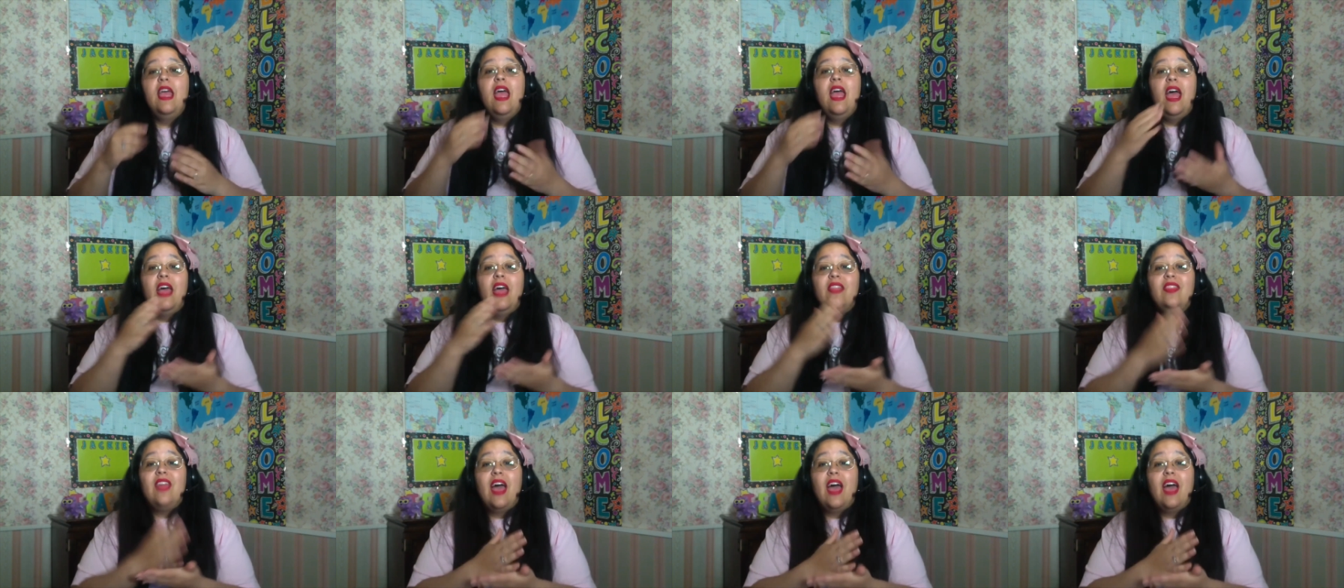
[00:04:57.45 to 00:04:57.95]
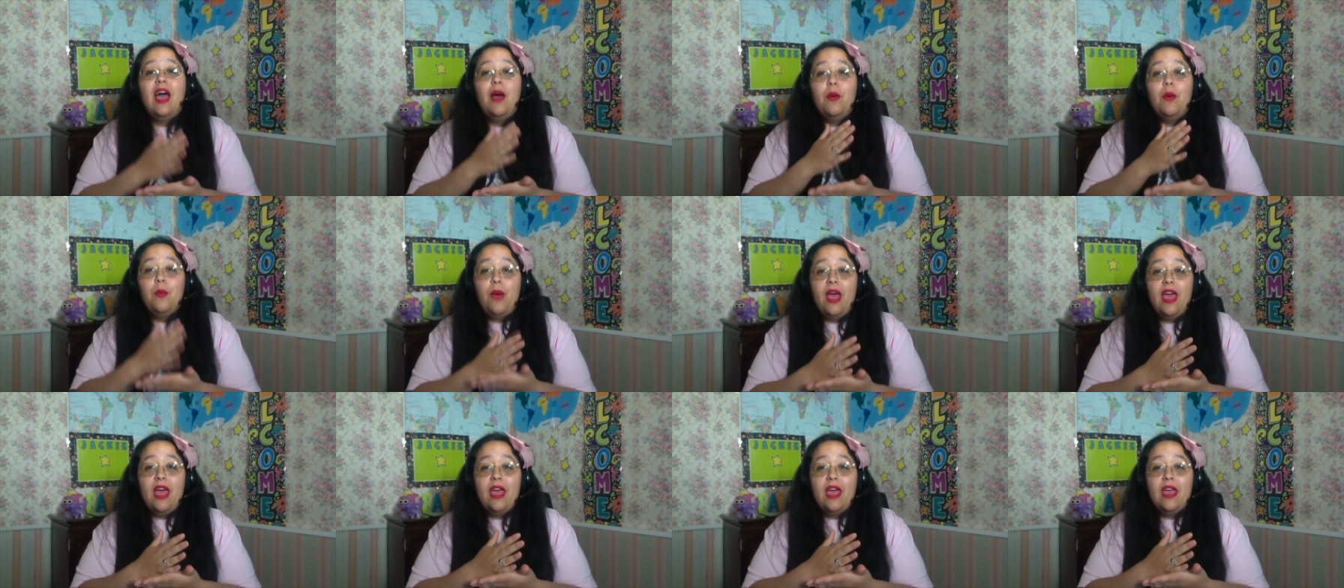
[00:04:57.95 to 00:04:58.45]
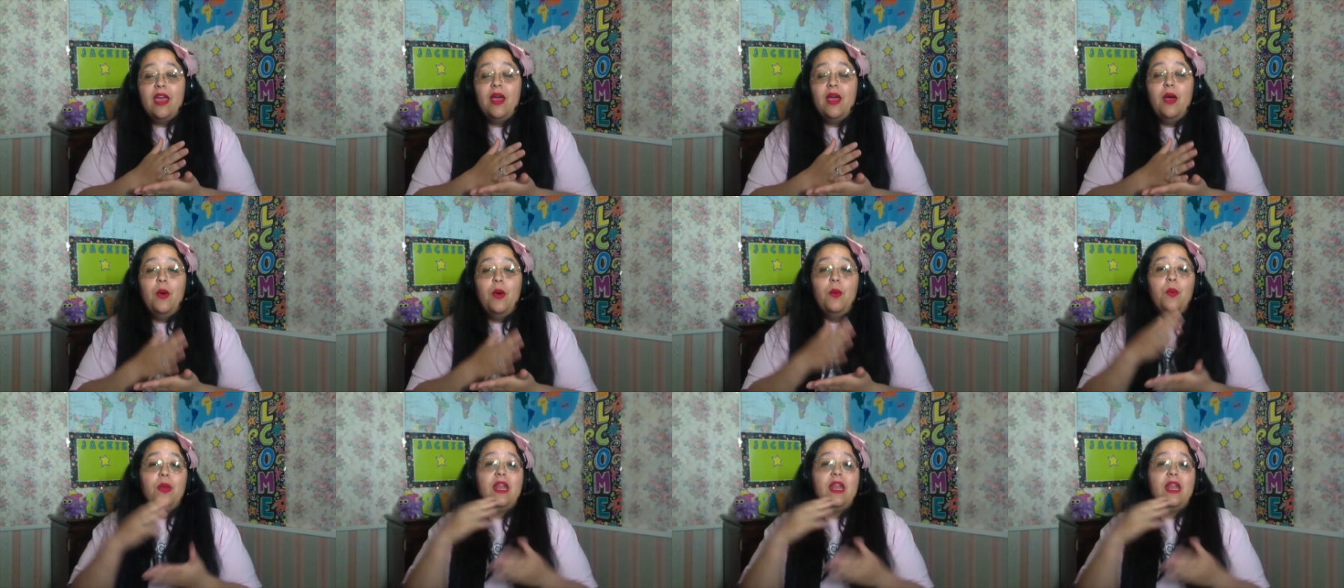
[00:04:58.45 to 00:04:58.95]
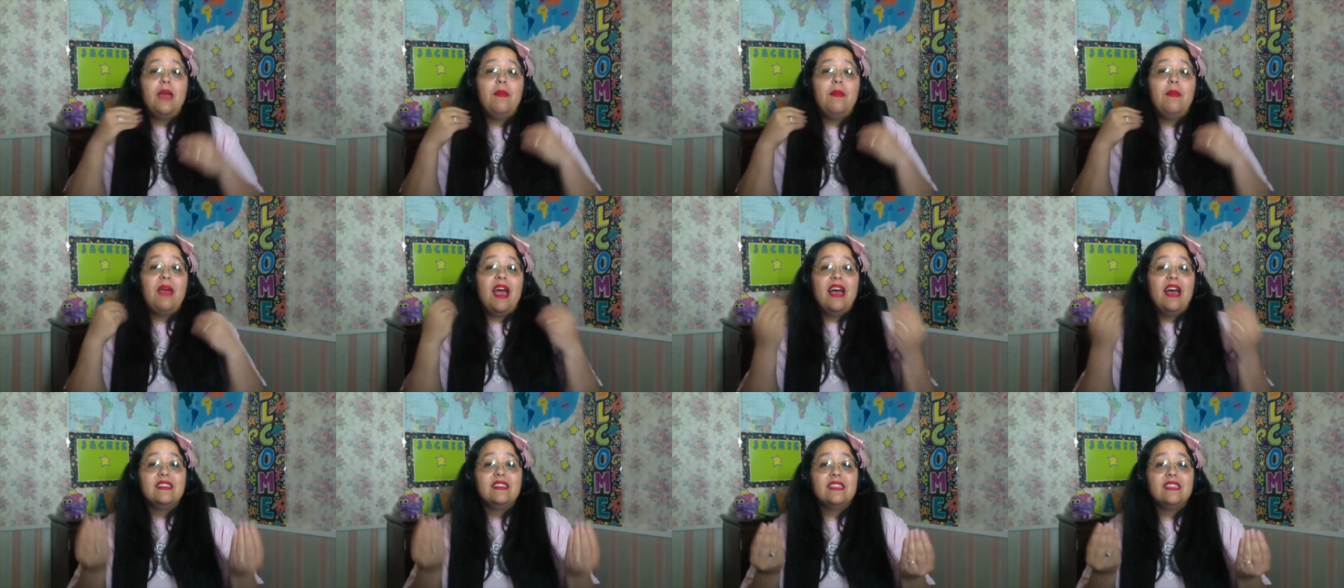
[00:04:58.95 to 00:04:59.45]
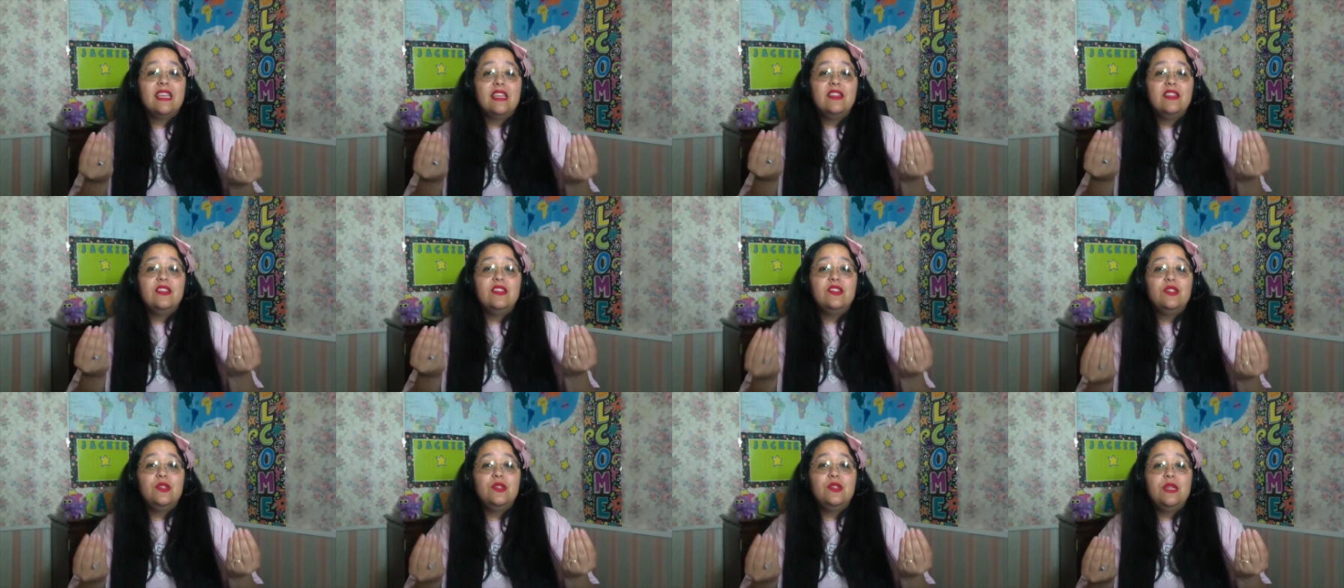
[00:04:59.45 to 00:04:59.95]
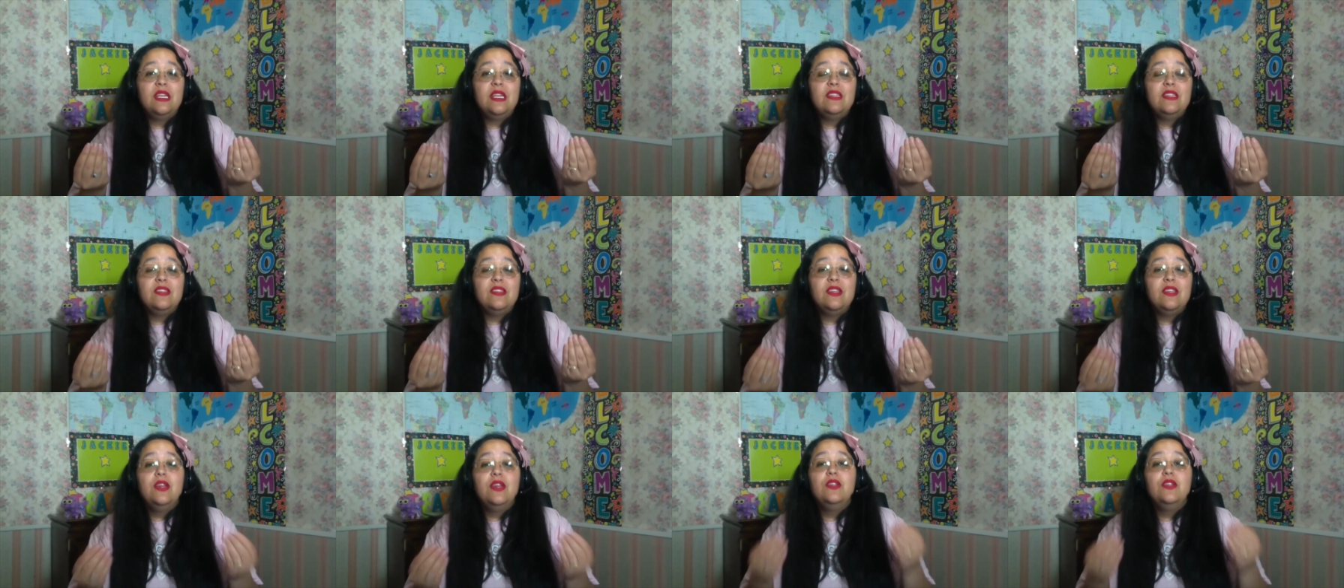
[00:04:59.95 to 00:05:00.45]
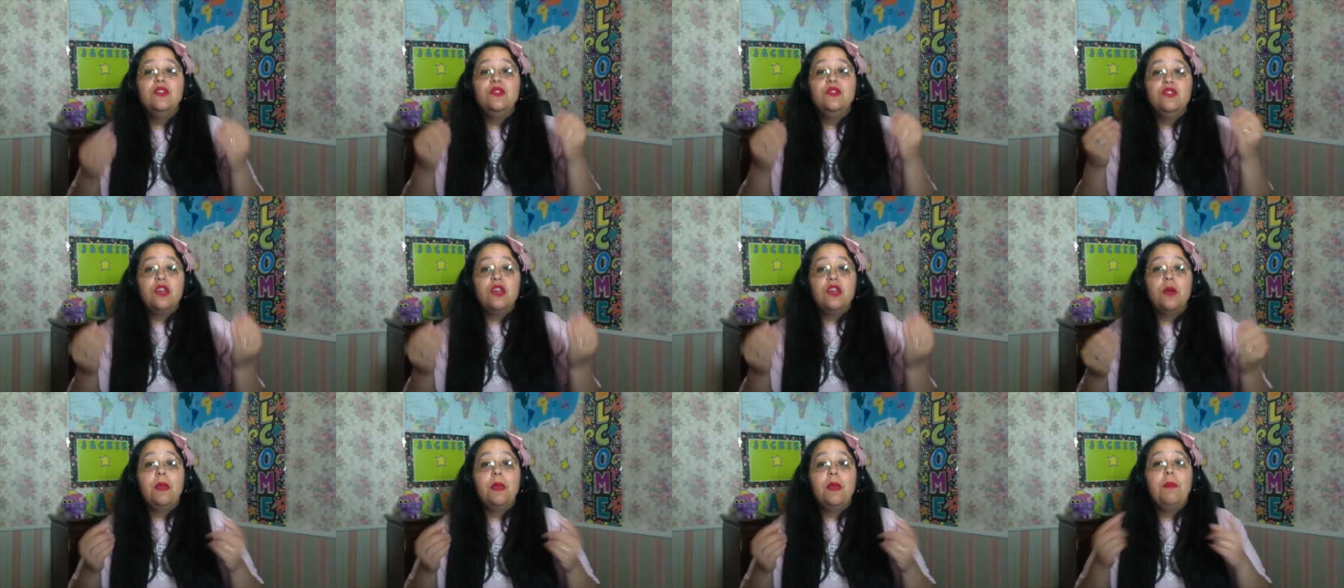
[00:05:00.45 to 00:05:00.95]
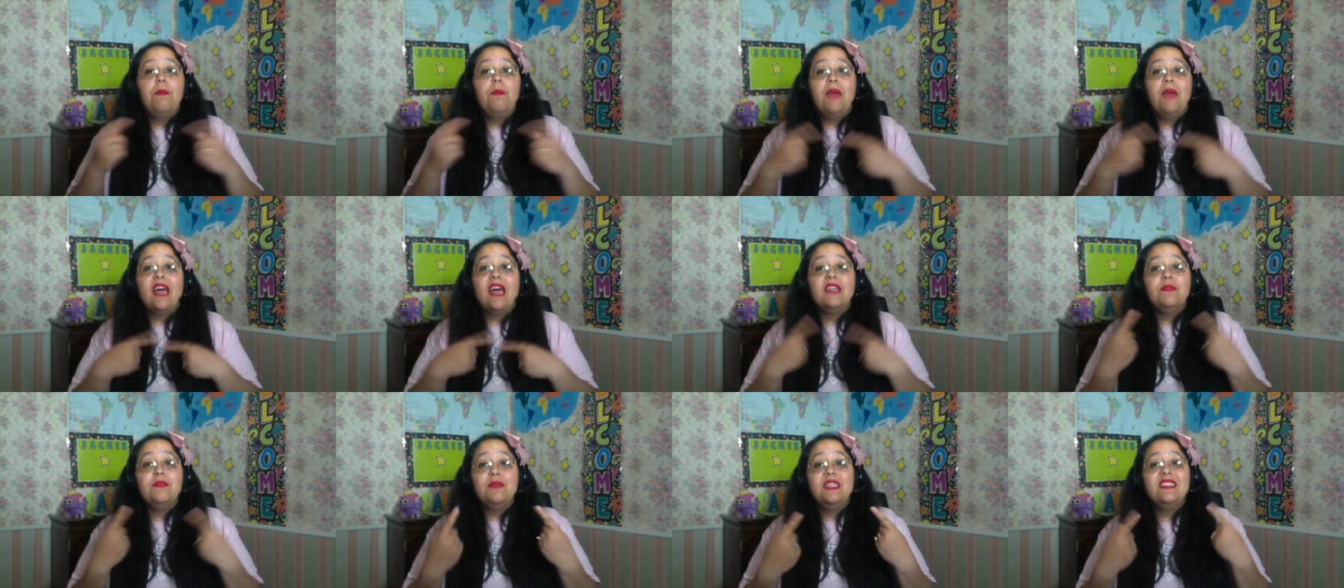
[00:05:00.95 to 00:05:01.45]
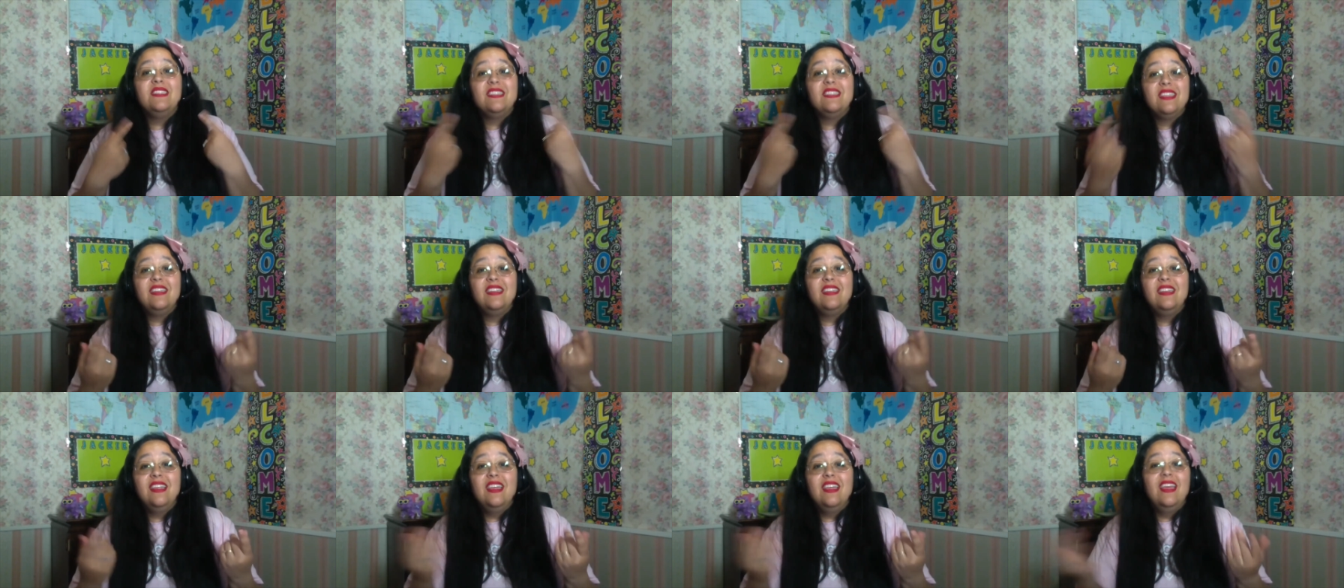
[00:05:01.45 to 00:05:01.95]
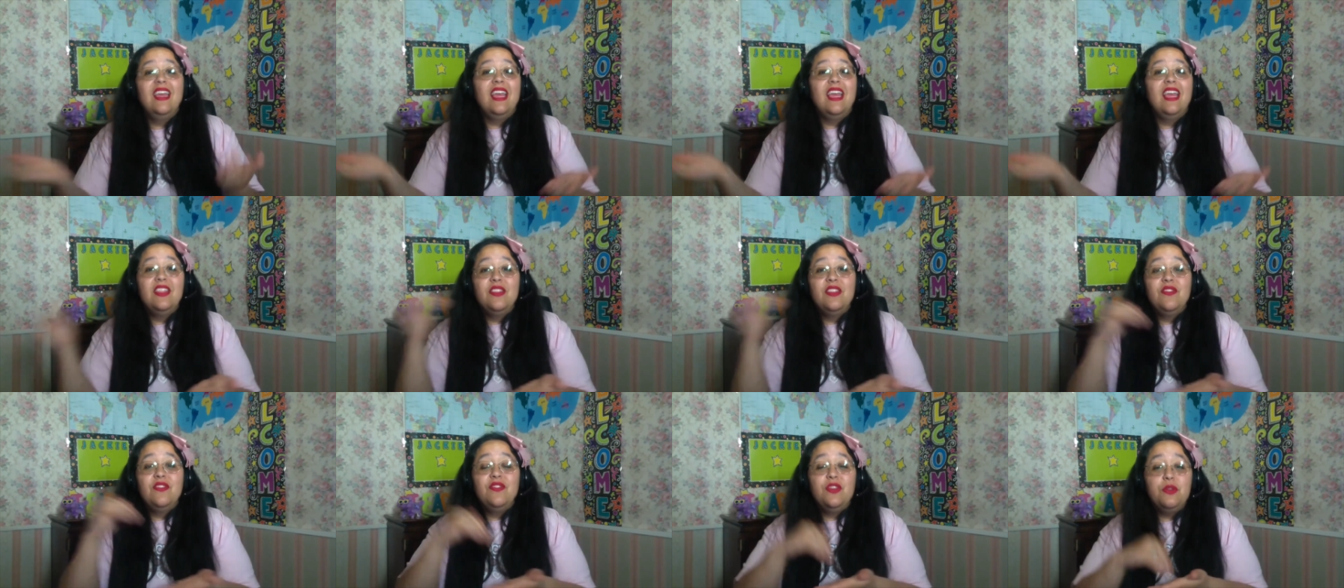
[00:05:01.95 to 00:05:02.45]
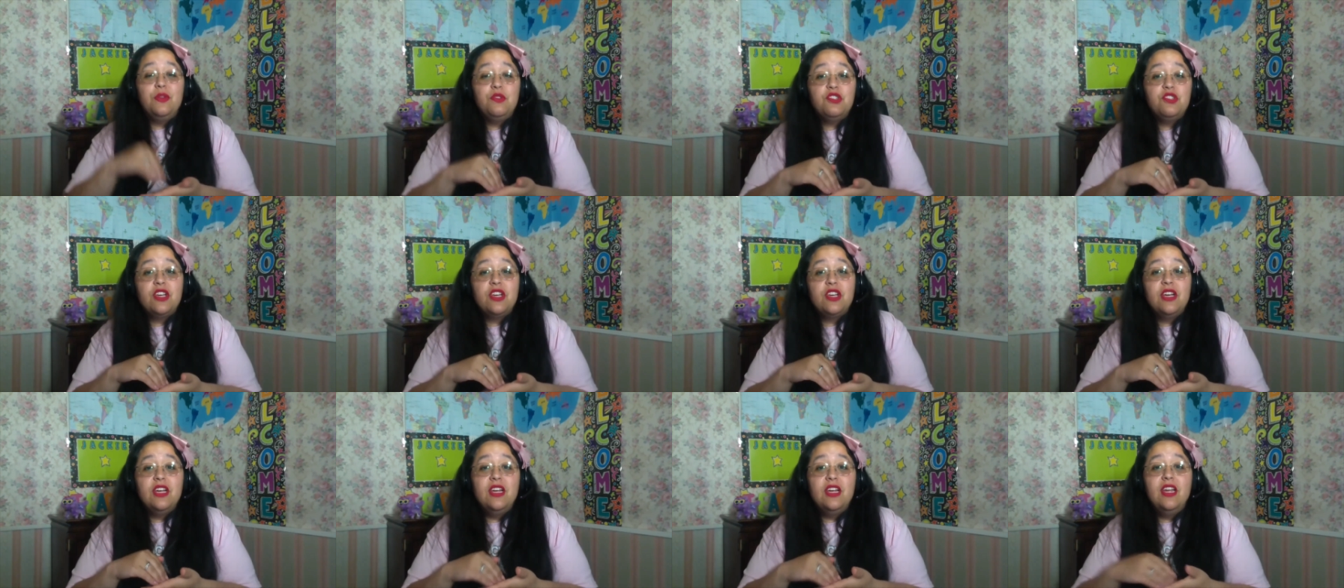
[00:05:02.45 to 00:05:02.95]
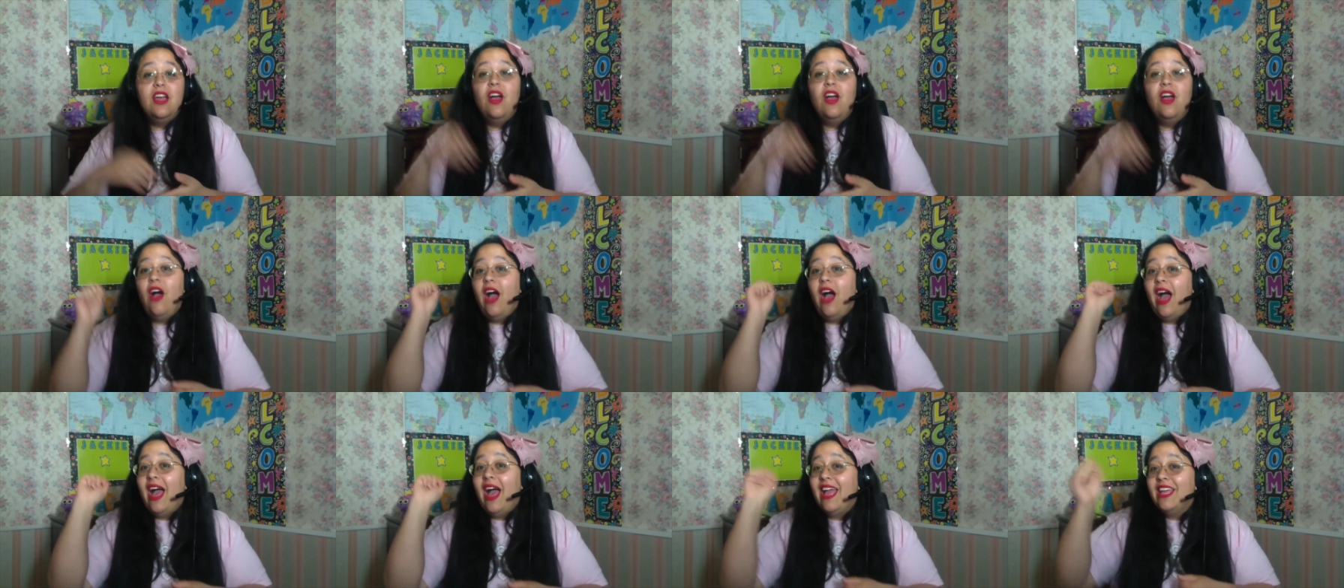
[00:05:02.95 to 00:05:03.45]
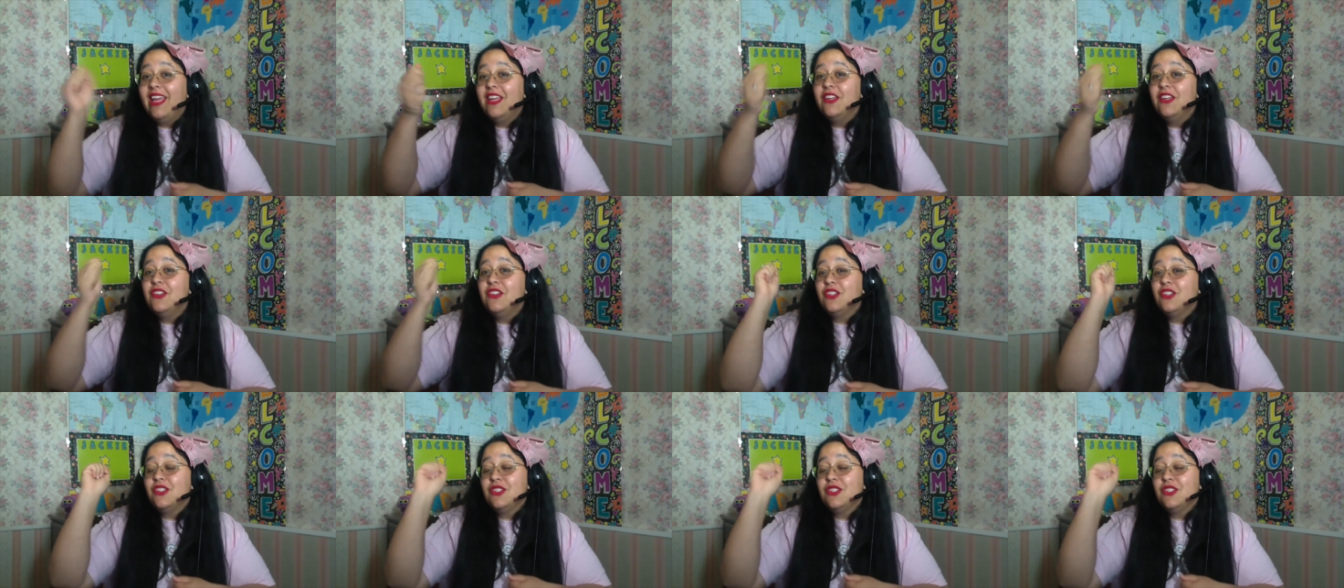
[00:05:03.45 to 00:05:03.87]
And that way, when I'm asking the student to show me badminton in the future, I can just